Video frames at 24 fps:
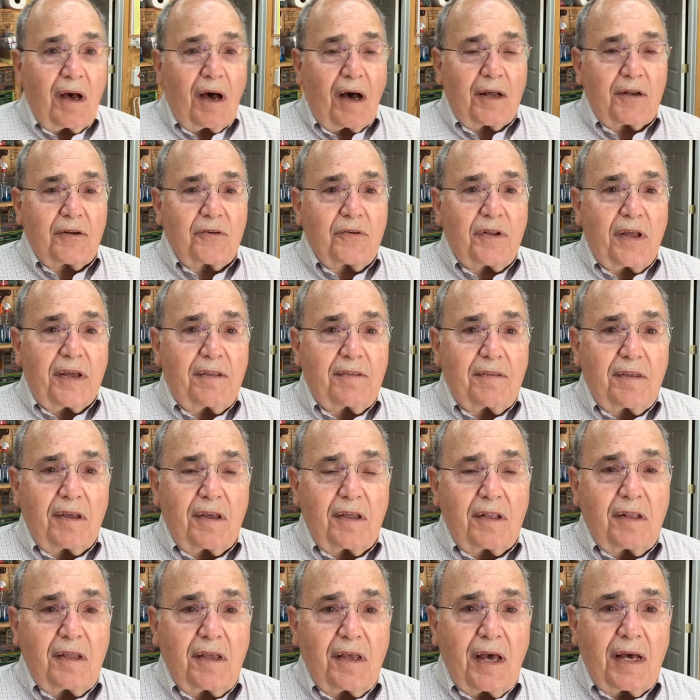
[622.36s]
underneath the
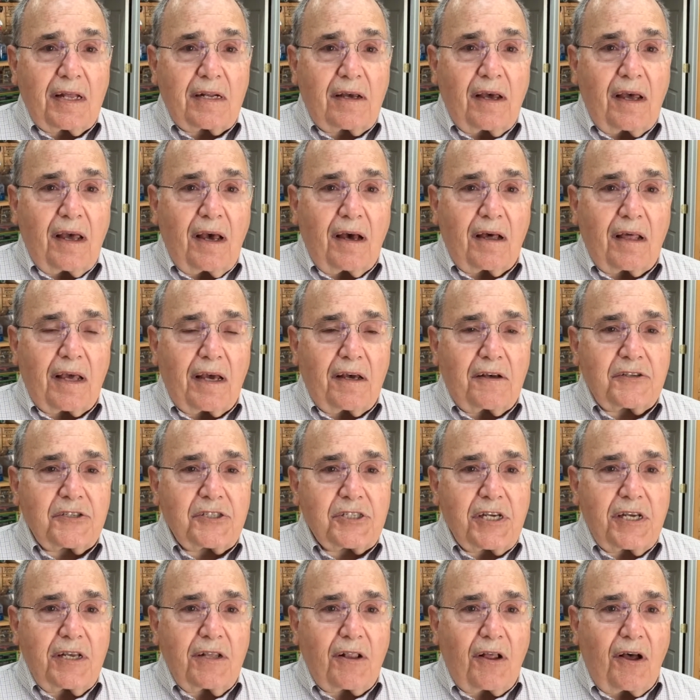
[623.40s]
Indiana
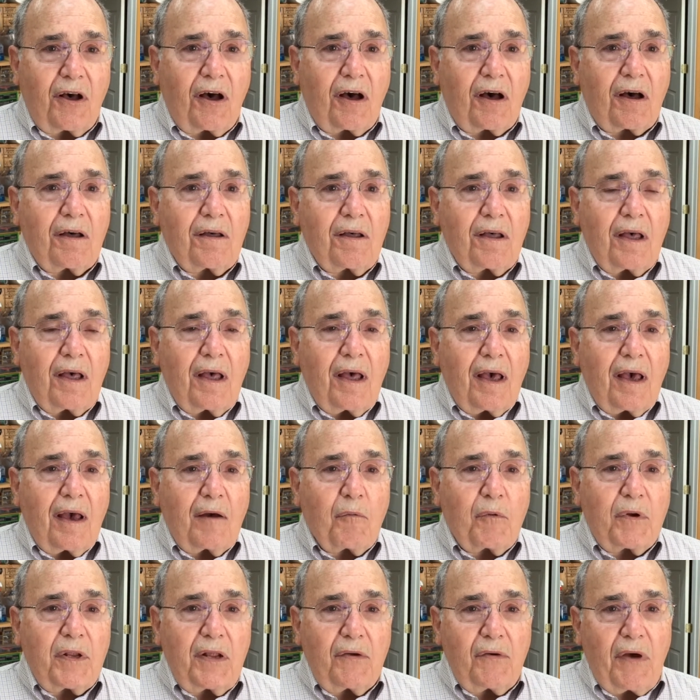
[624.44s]
LLC law,
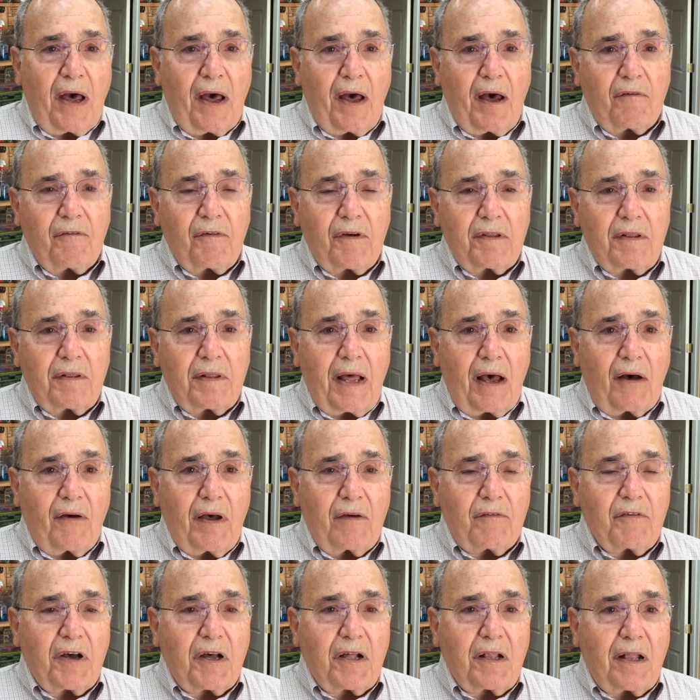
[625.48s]
and we now
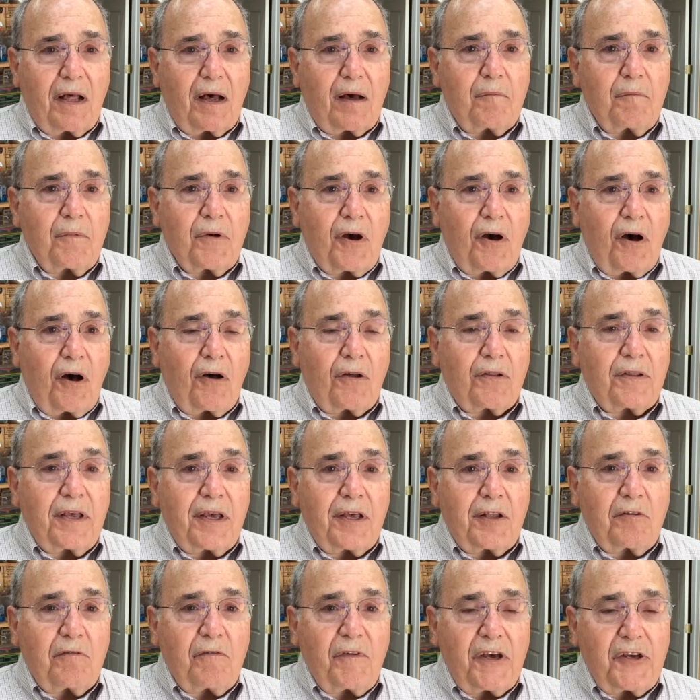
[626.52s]
have a club called
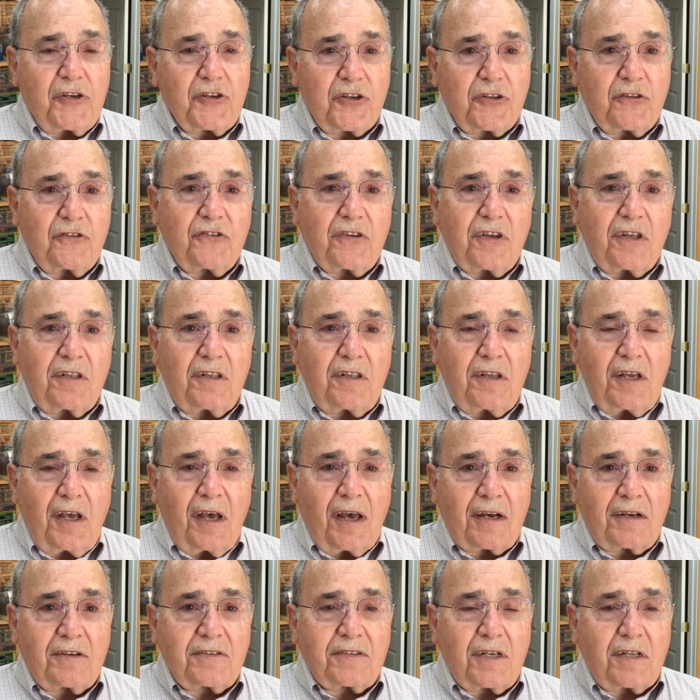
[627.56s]
Innovations in
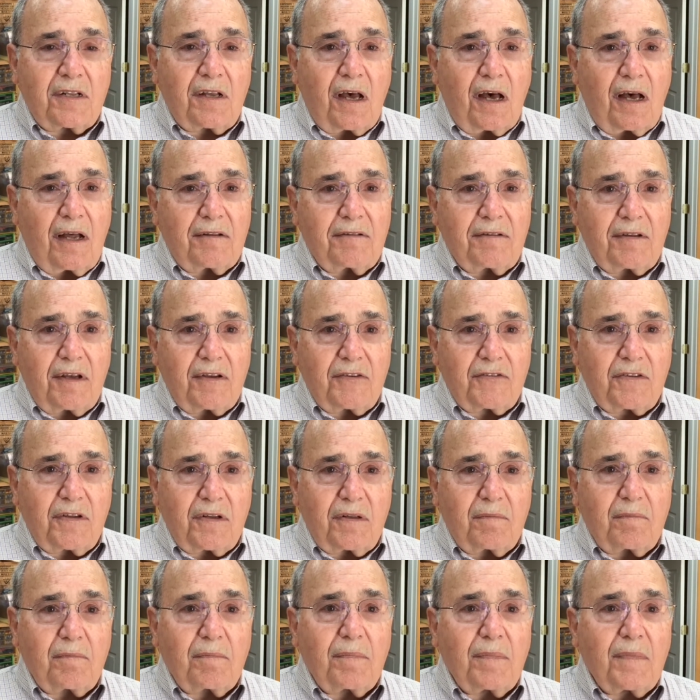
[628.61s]
DX and
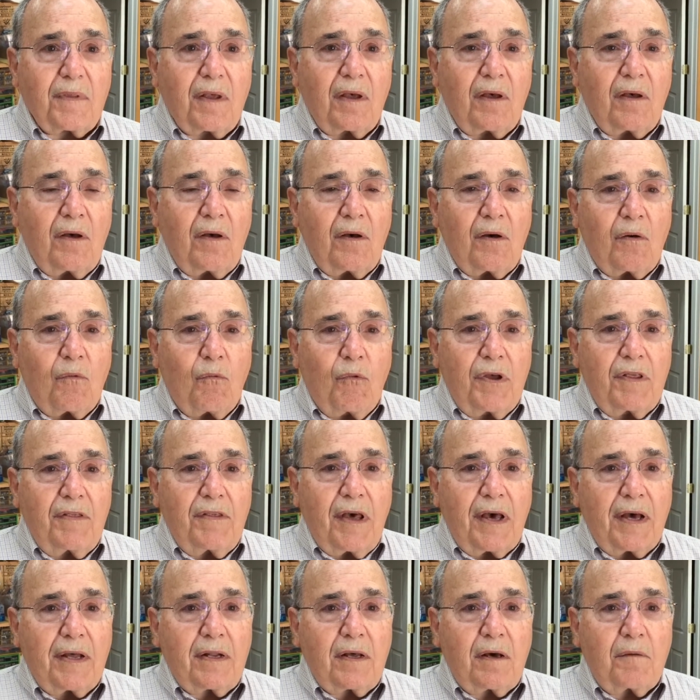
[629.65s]
Contesting. We
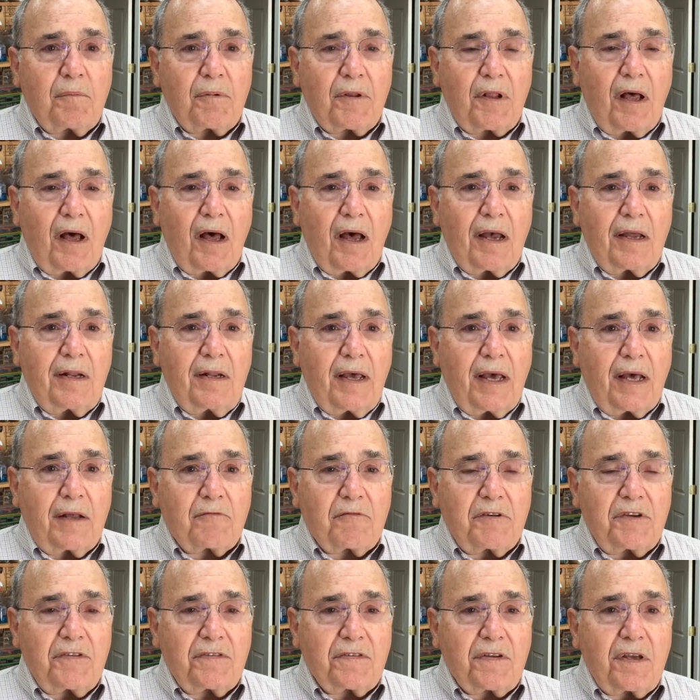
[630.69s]
then applied and
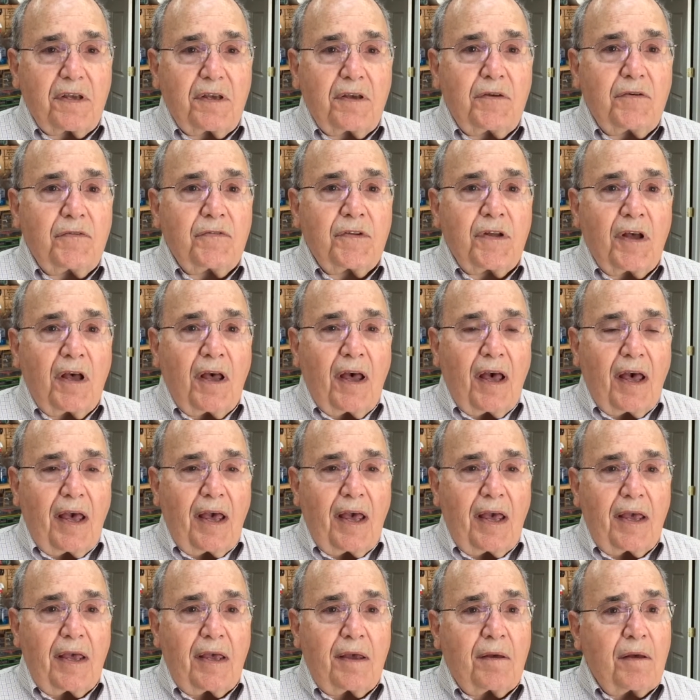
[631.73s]
received
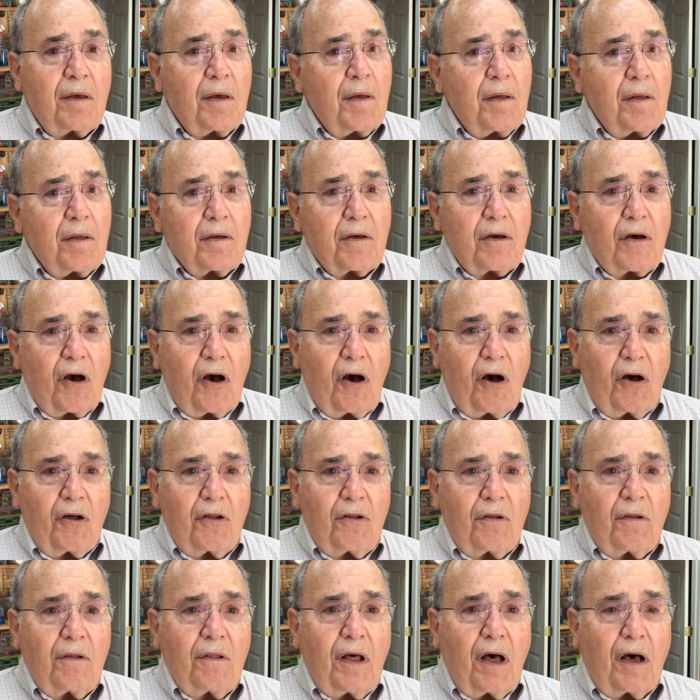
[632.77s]
a
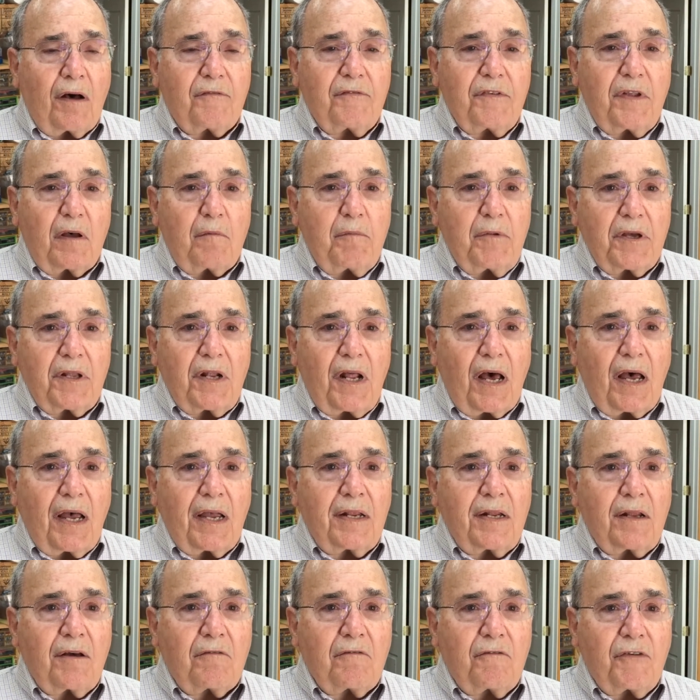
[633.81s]
call of
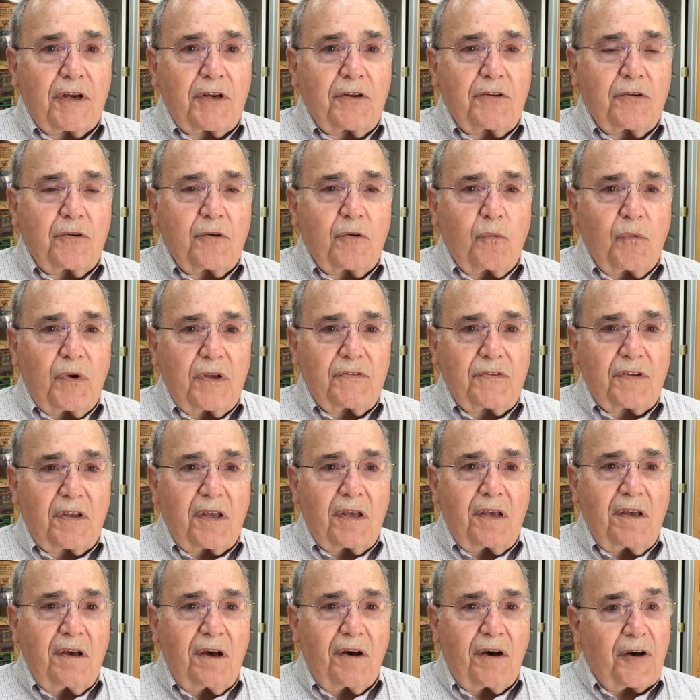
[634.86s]
W9 Victor
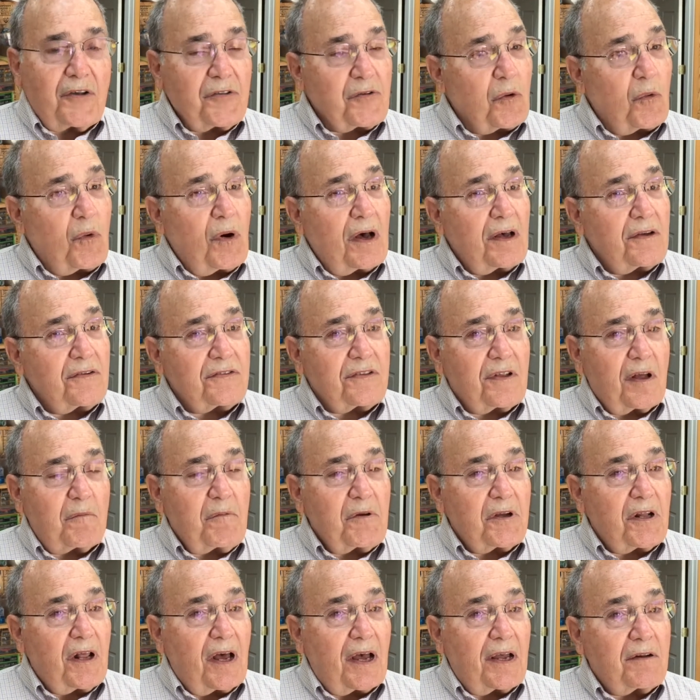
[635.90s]
Whiskey, otherwise
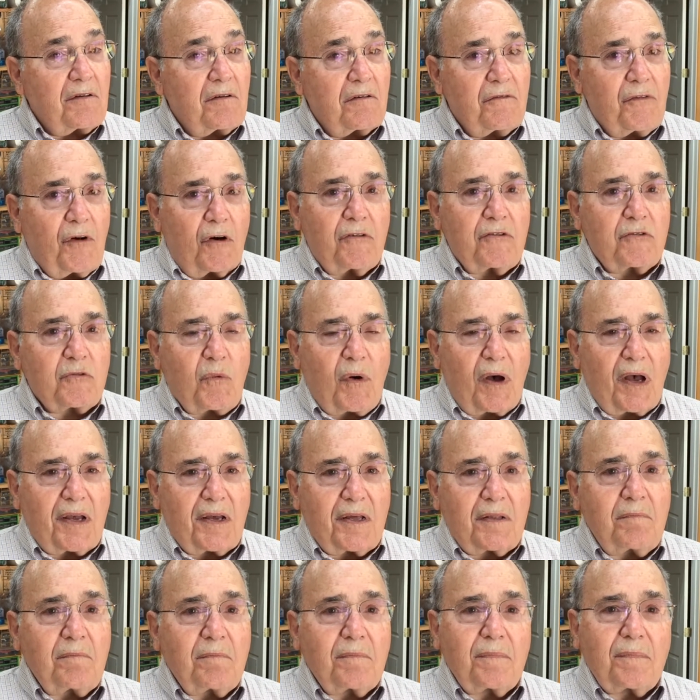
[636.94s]
W9
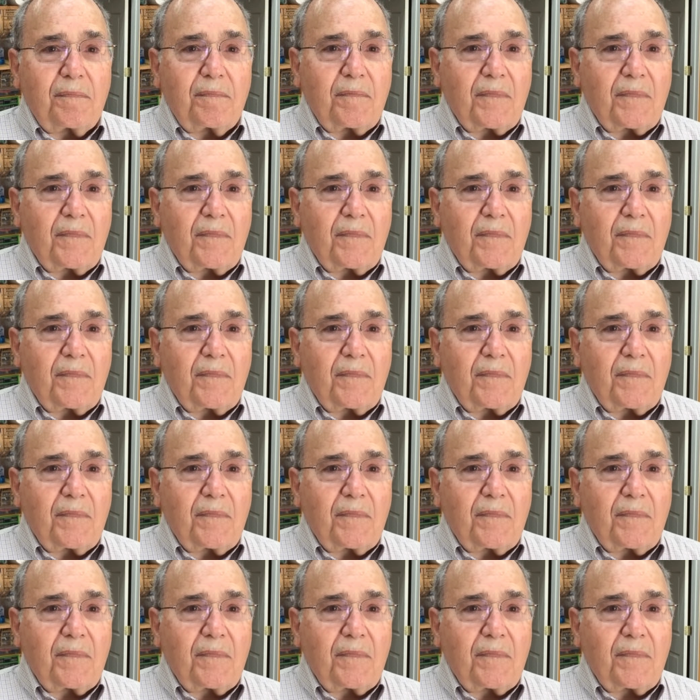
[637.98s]
Volkswagen,